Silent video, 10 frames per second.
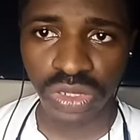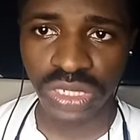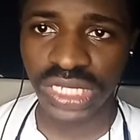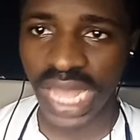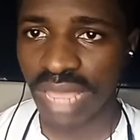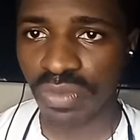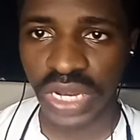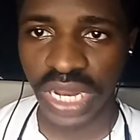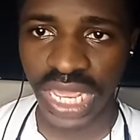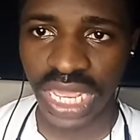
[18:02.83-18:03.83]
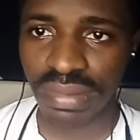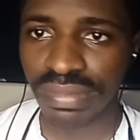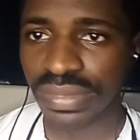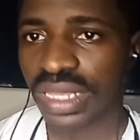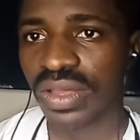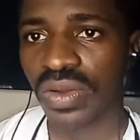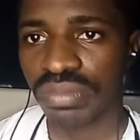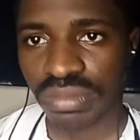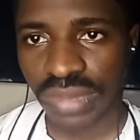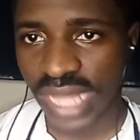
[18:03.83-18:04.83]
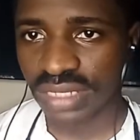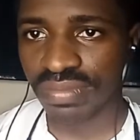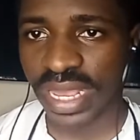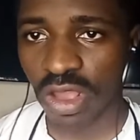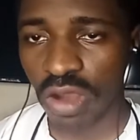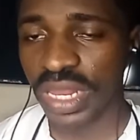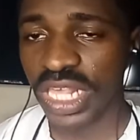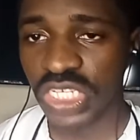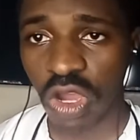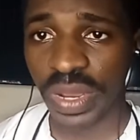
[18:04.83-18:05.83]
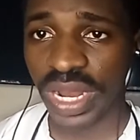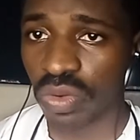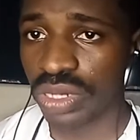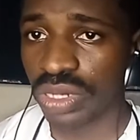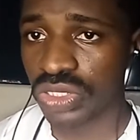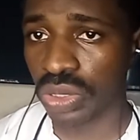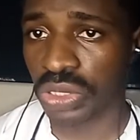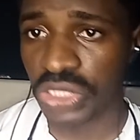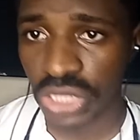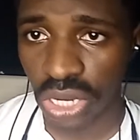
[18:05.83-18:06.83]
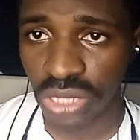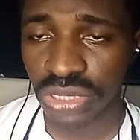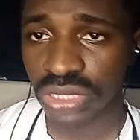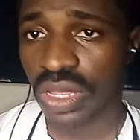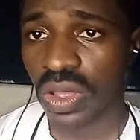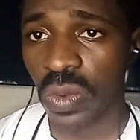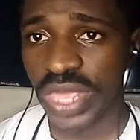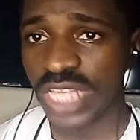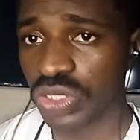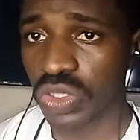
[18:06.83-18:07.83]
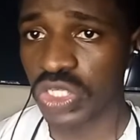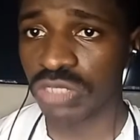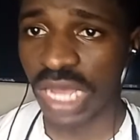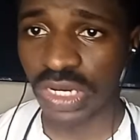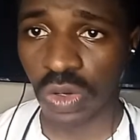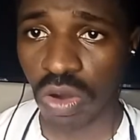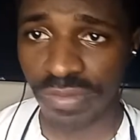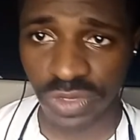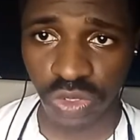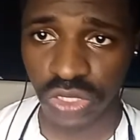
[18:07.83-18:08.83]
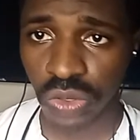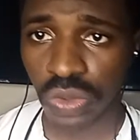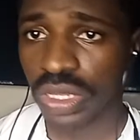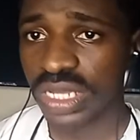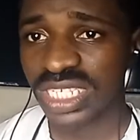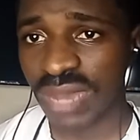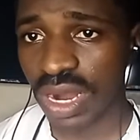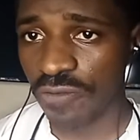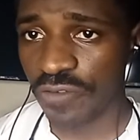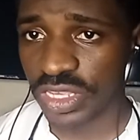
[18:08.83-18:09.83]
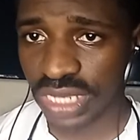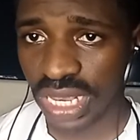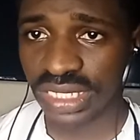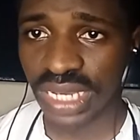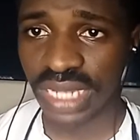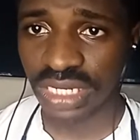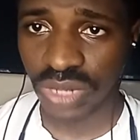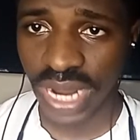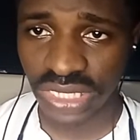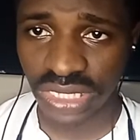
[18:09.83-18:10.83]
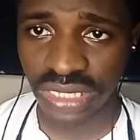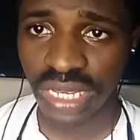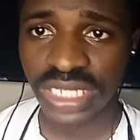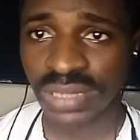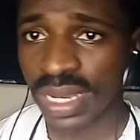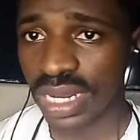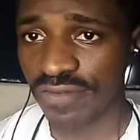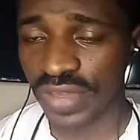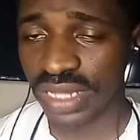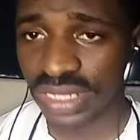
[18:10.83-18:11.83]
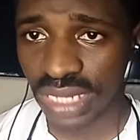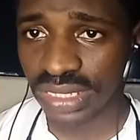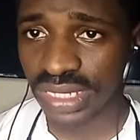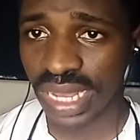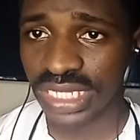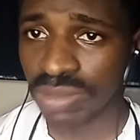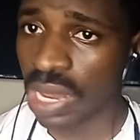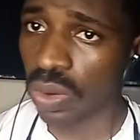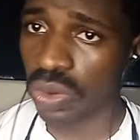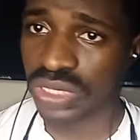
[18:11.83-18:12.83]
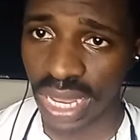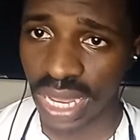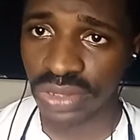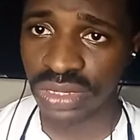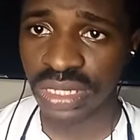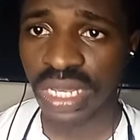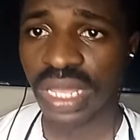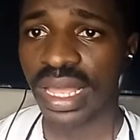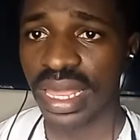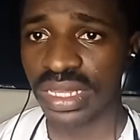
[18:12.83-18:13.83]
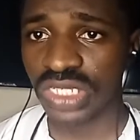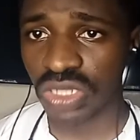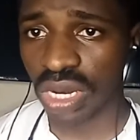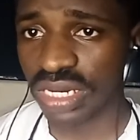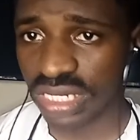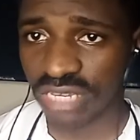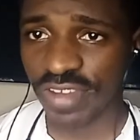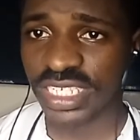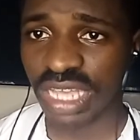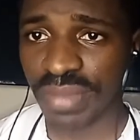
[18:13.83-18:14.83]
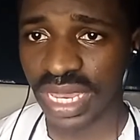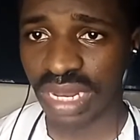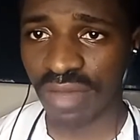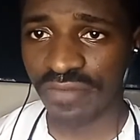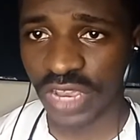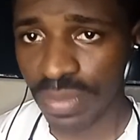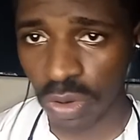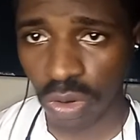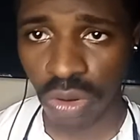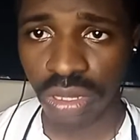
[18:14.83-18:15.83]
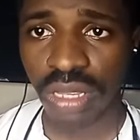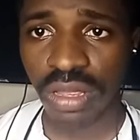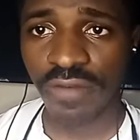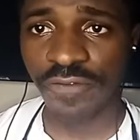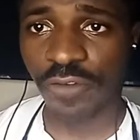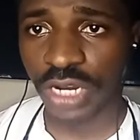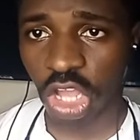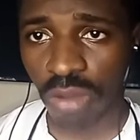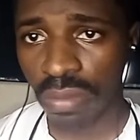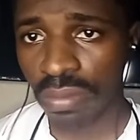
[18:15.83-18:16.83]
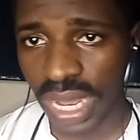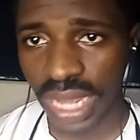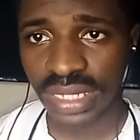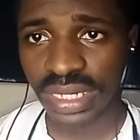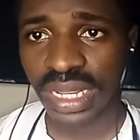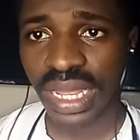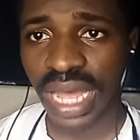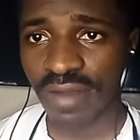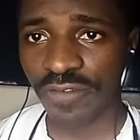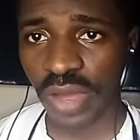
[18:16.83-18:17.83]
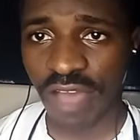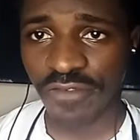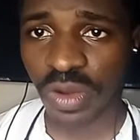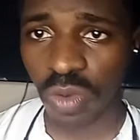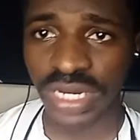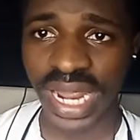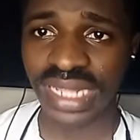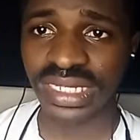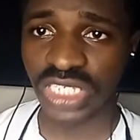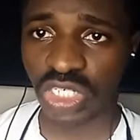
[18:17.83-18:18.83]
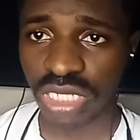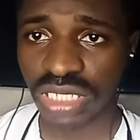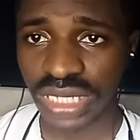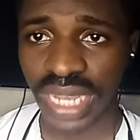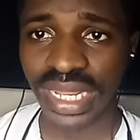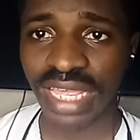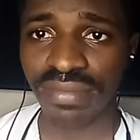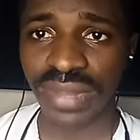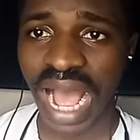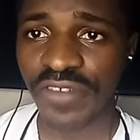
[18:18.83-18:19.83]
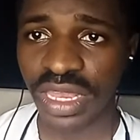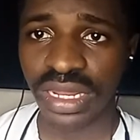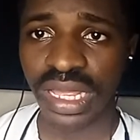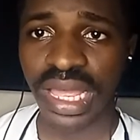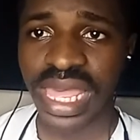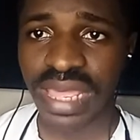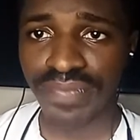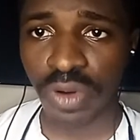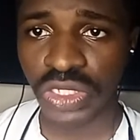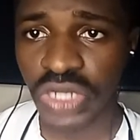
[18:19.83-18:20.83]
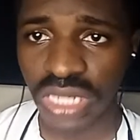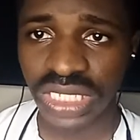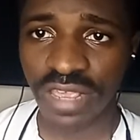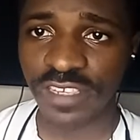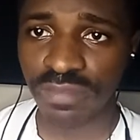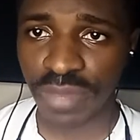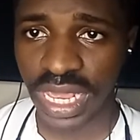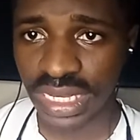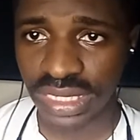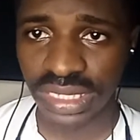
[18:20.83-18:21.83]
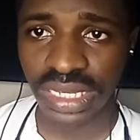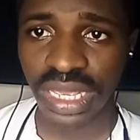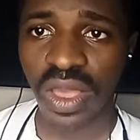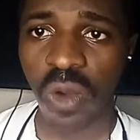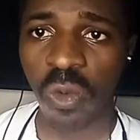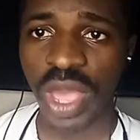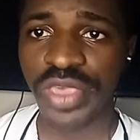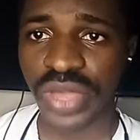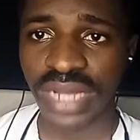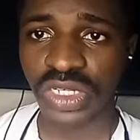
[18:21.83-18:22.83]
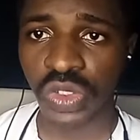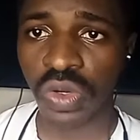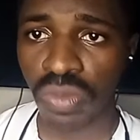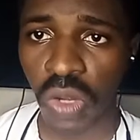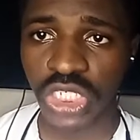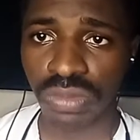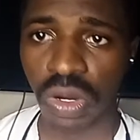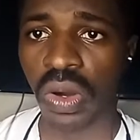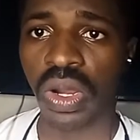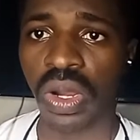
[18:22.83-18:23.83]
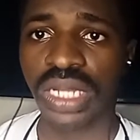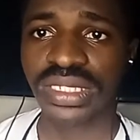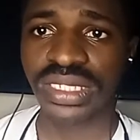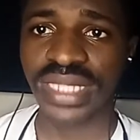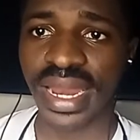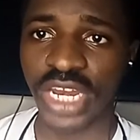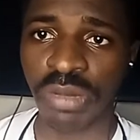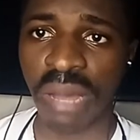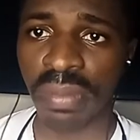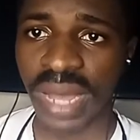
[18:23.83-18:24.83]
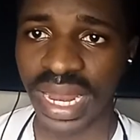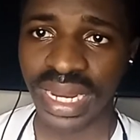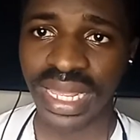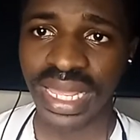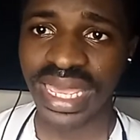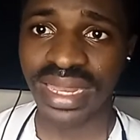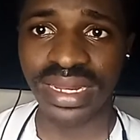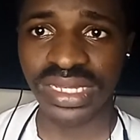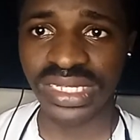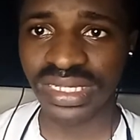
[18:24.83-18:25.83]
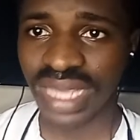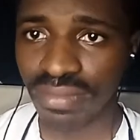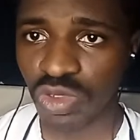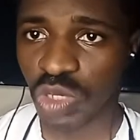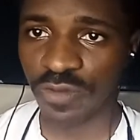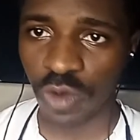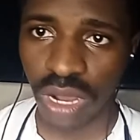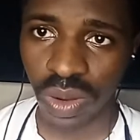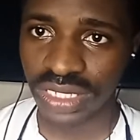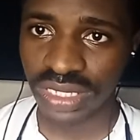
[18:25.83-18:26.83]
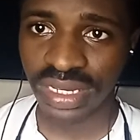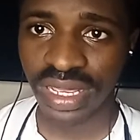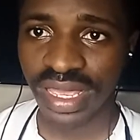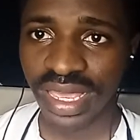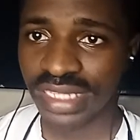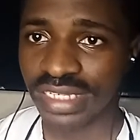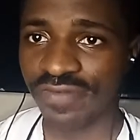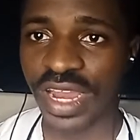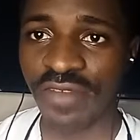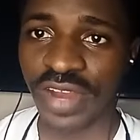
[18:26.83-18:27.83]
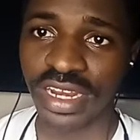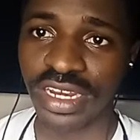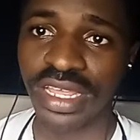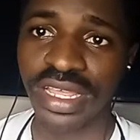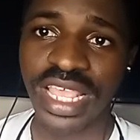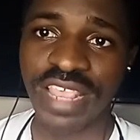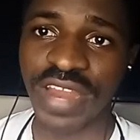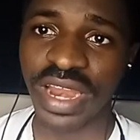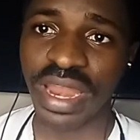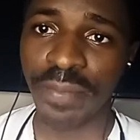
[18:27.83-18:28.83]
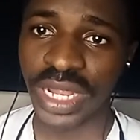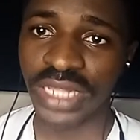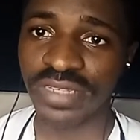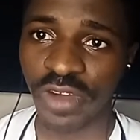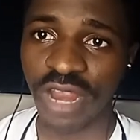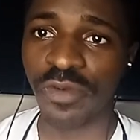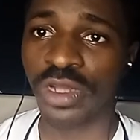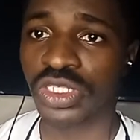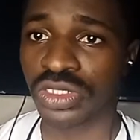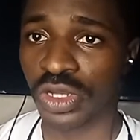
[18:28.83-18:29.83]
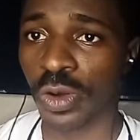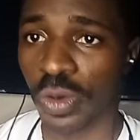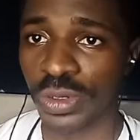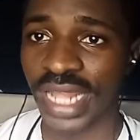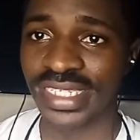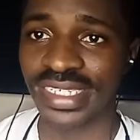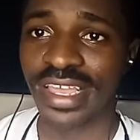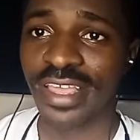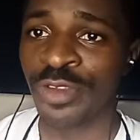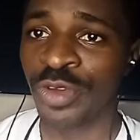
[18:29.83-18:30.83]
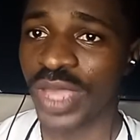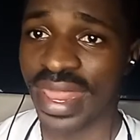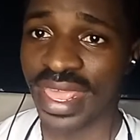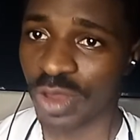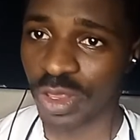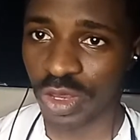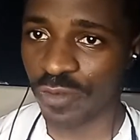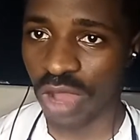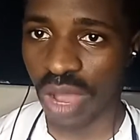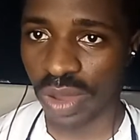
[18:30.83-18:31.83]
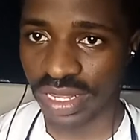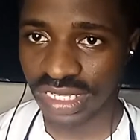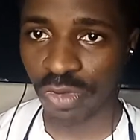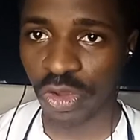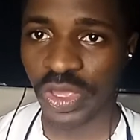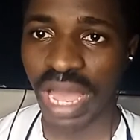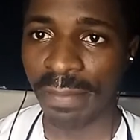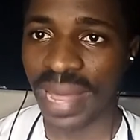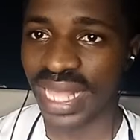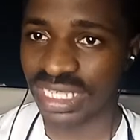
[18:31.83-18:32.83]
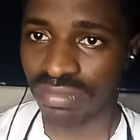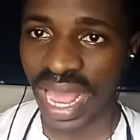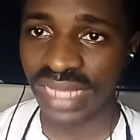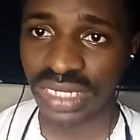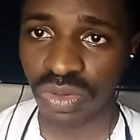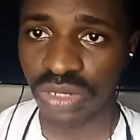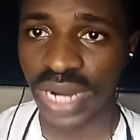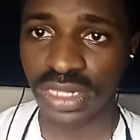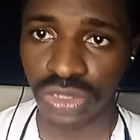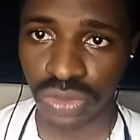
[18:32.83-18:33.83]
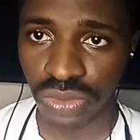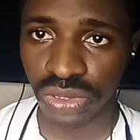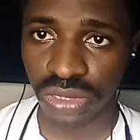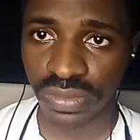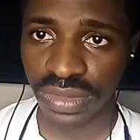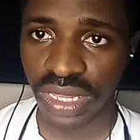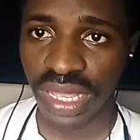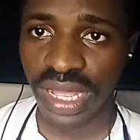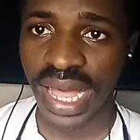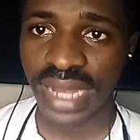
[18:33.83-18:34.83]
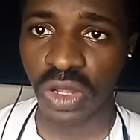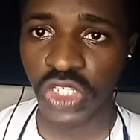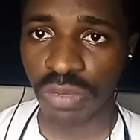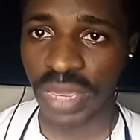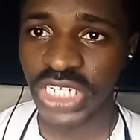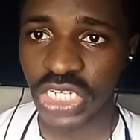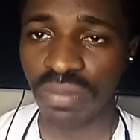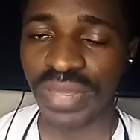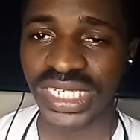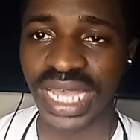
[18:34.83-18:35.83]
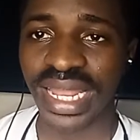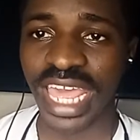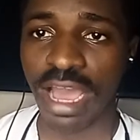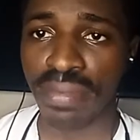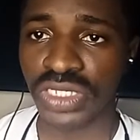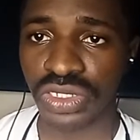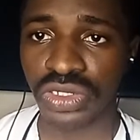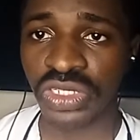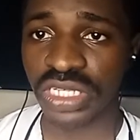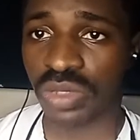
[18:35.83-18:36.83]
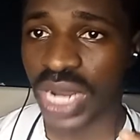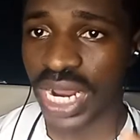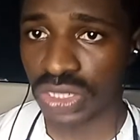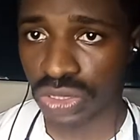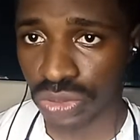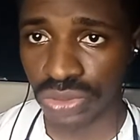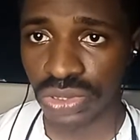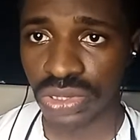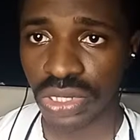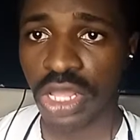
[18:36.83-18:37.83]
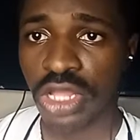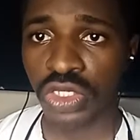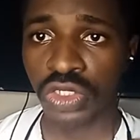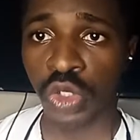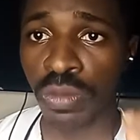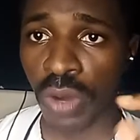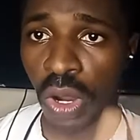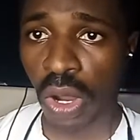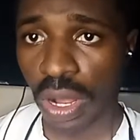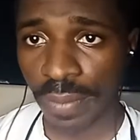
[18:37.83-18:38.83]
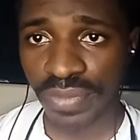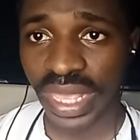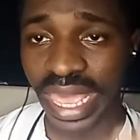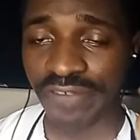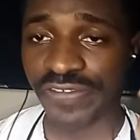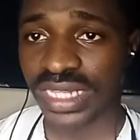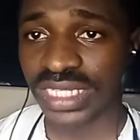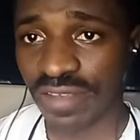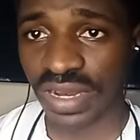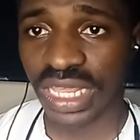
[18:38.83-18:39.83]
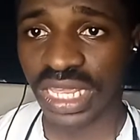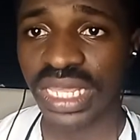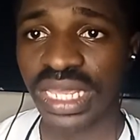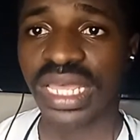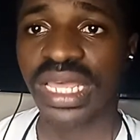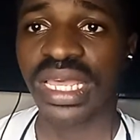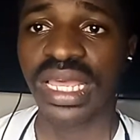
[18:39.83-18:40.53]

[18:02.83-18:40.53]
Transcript: a good time with him. As my company is called Pellegrini Solutions. Yes, we do smart homes, we do smart offices and the rest, smart event centers, smart hotels, installing these devices and making them available for the common man and for everyone that is interested in having a productive space where you can do much more than a normal man in the same 24 hours. It's very, very important for everyone to know that you can't increase 24 hours, but you can maximize it with the right tools. And automation basically helps you use the right tools to do more effectively